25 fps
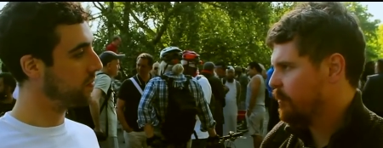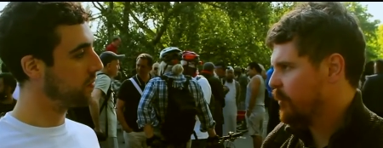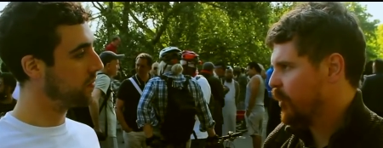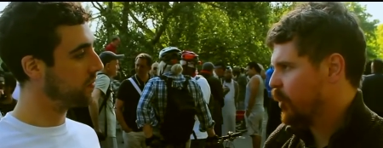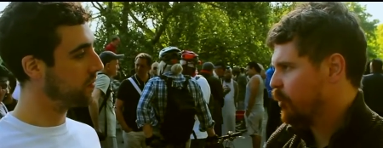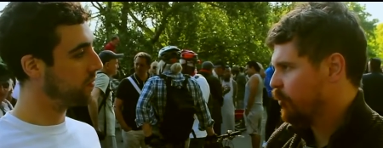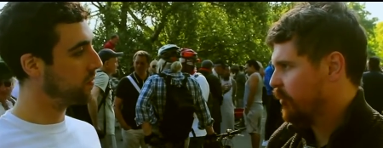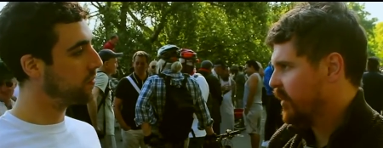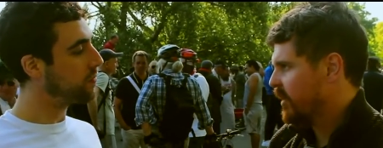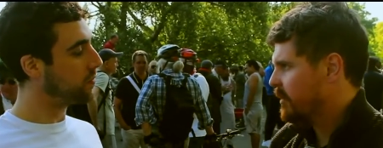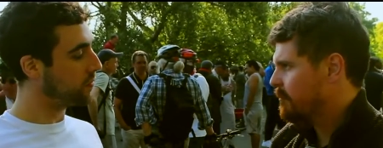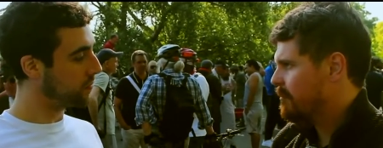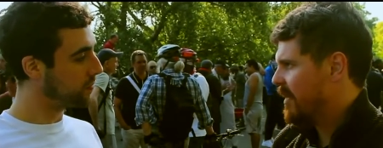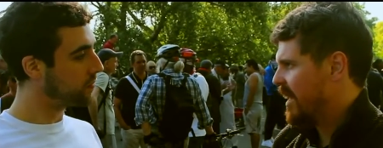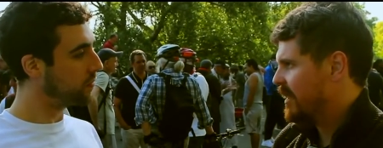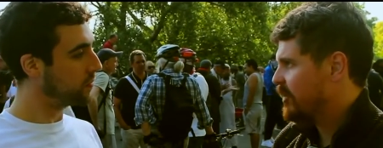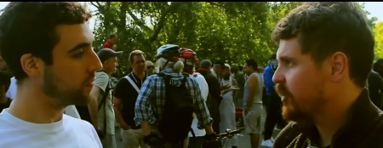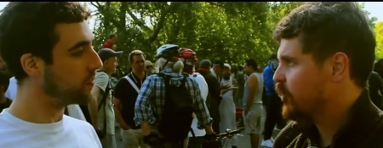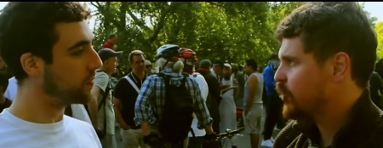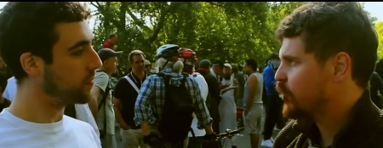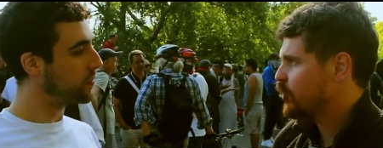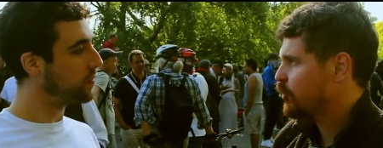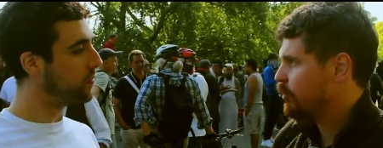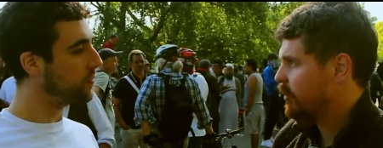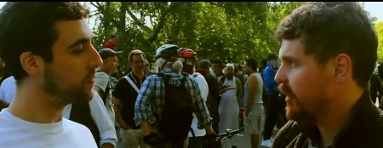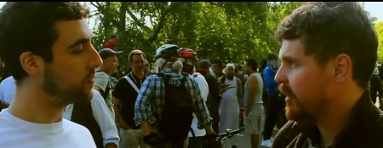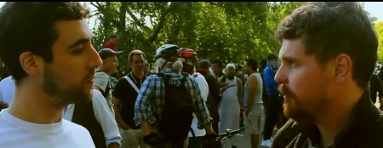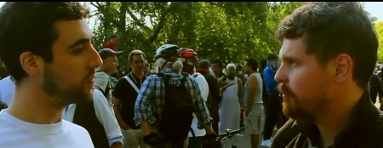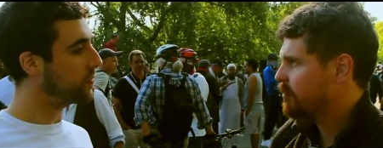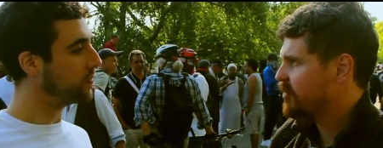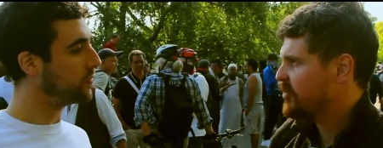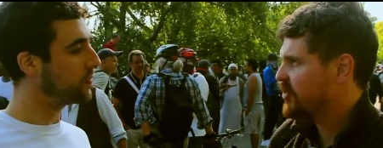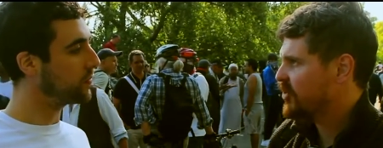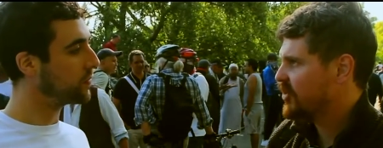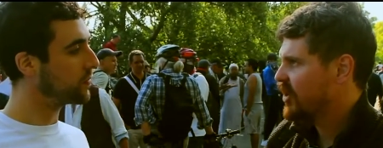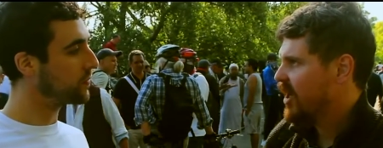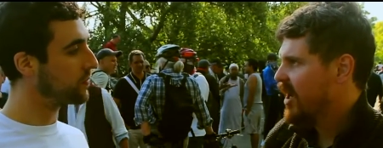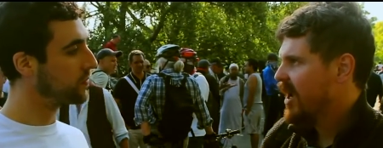Speaker 1: from the Greek
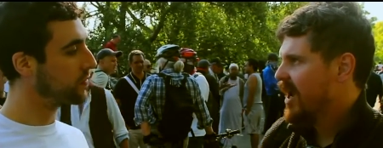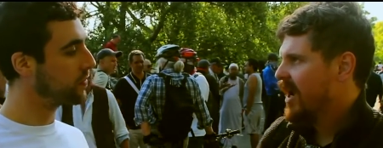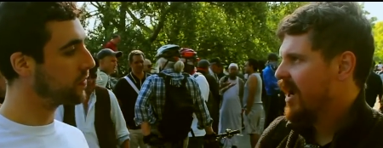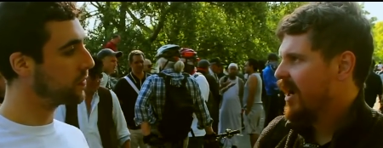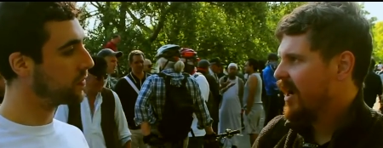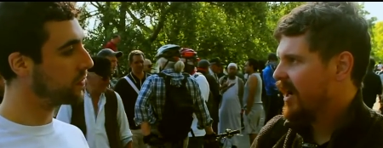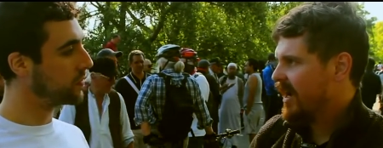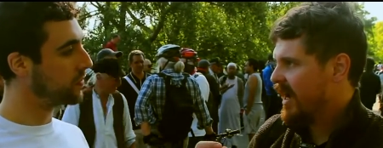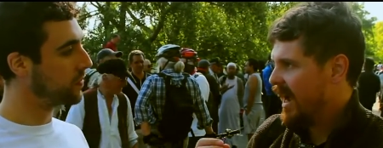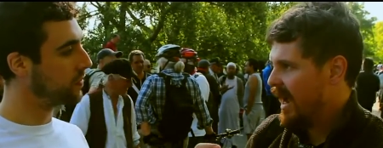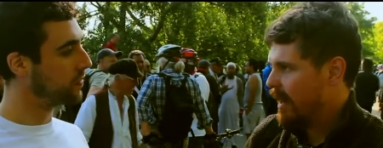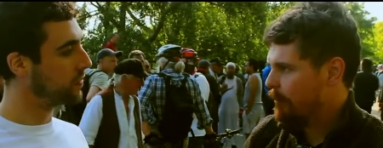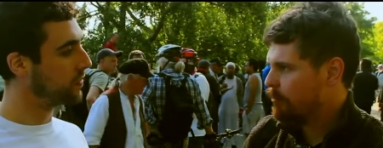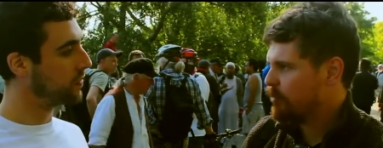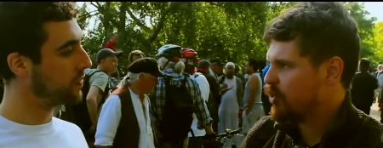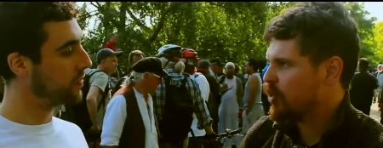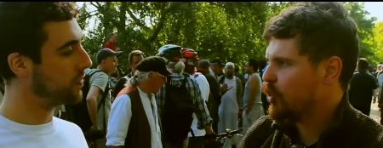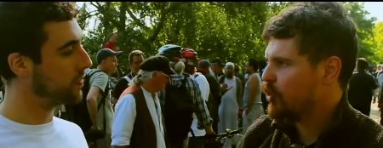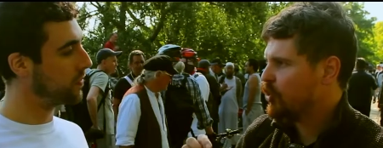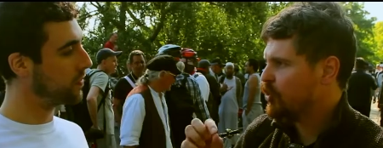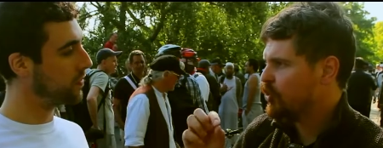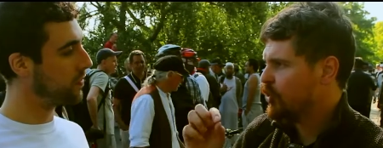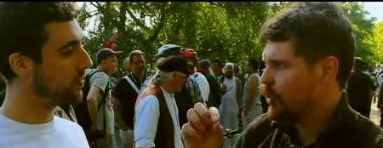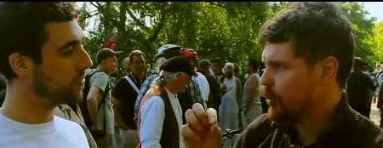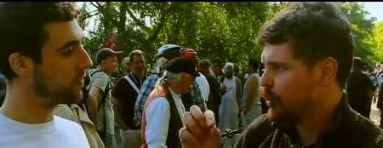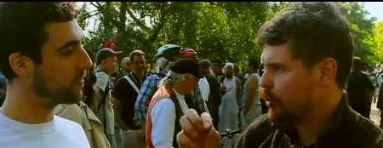manuscripts captures